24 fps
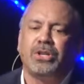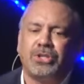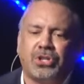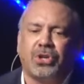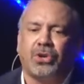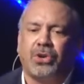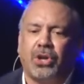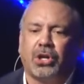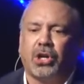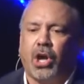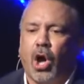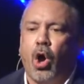wants
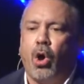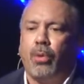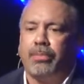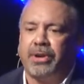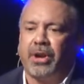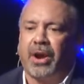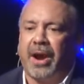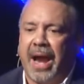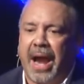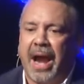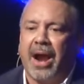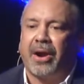you to comb
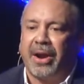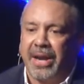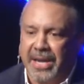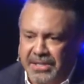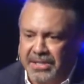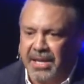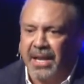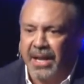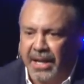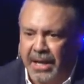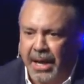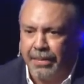your hair,
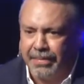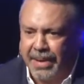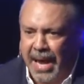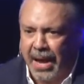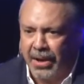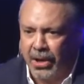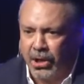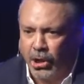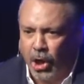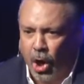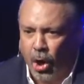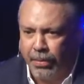he's going to come
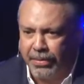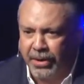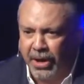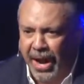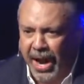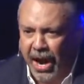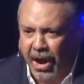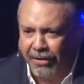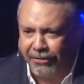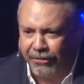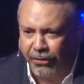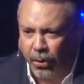down and comb your
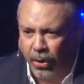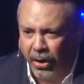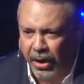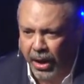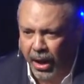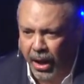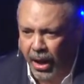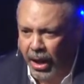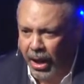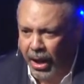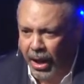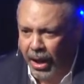hair for
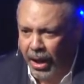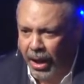you.